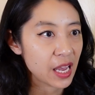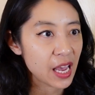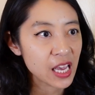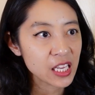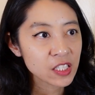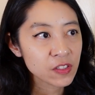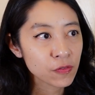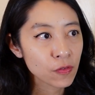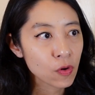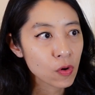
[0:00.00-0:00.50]

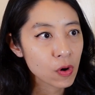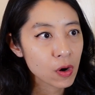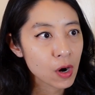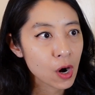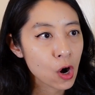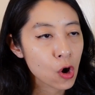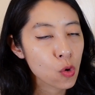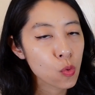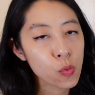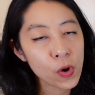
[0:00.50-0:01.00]
As
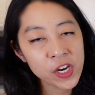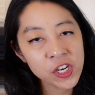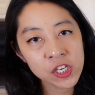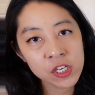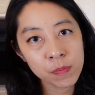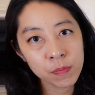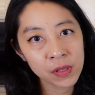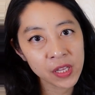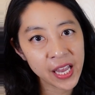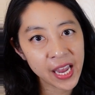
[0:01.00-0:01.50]
for
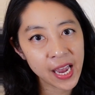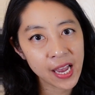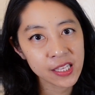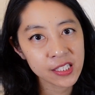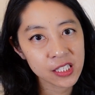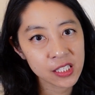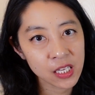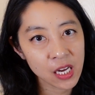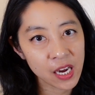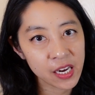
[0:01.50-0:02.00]
which
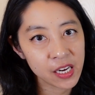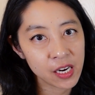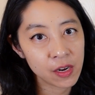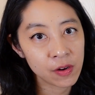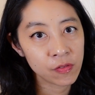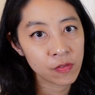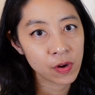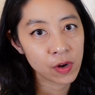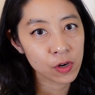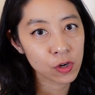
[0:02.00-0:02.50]
plants kind
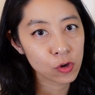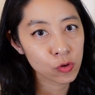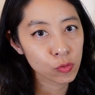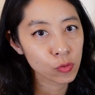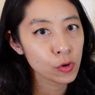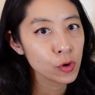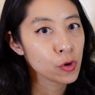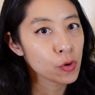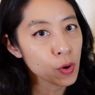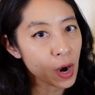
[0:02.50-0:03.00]
of
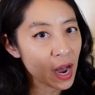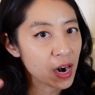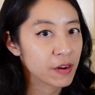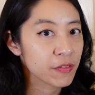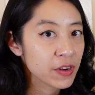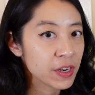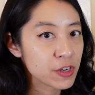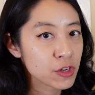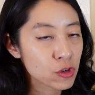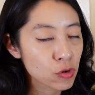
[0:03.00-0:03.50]
grew out
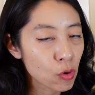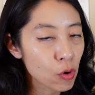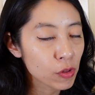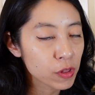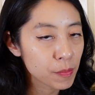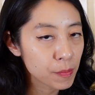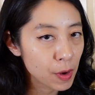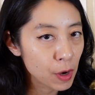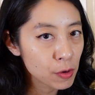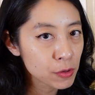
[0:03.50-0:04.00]
of control
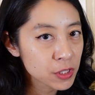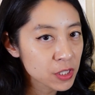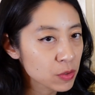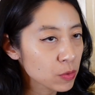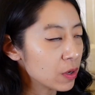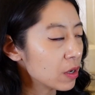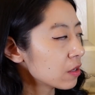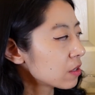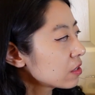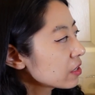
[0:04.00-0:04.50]
the most,
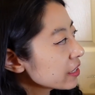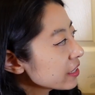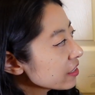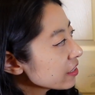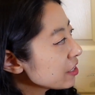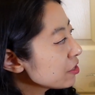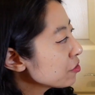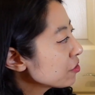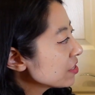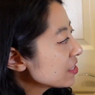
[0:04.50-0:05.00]
well,
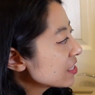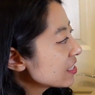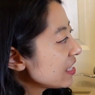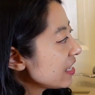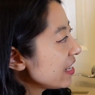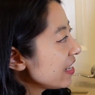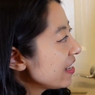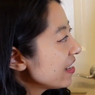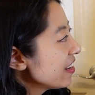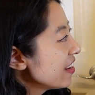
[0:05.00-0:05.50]
clearly you can
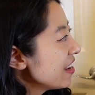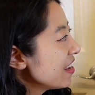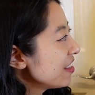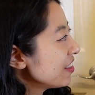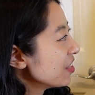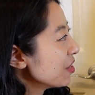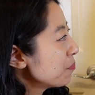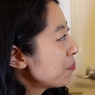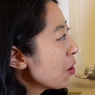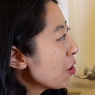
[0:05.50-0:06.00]
see
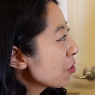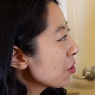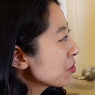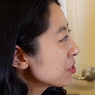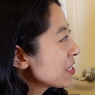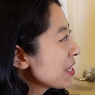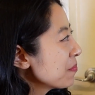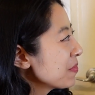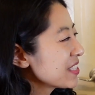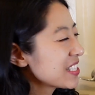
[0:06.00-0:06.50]
the
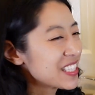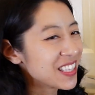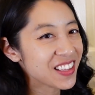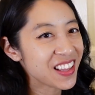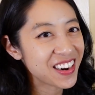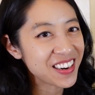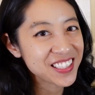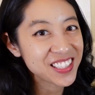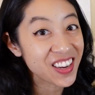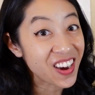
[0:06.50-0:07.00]
Pogostem
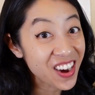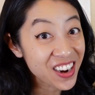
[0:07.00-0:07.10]
encellatus